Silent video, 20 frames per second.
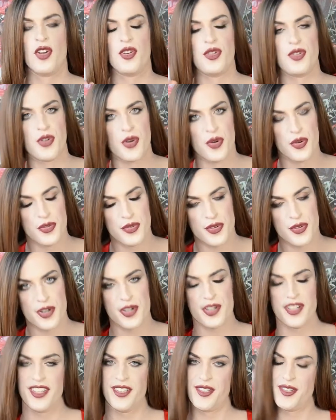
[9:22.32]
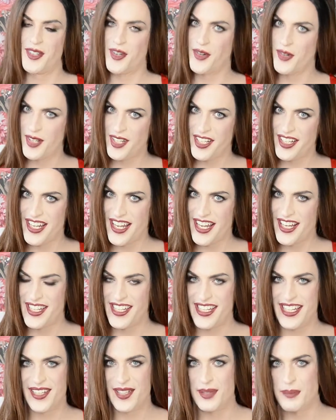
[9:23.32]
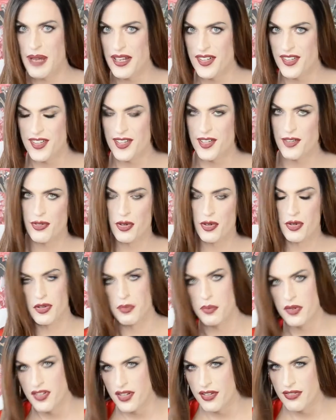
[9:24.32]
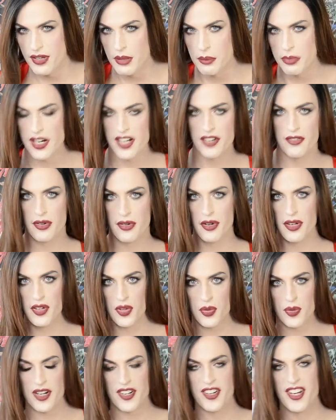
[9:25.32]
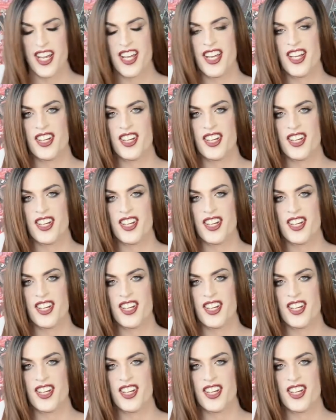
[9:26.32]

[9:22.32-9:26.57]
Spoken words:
Don't worry, you don't need any expensive or specific brand for this one.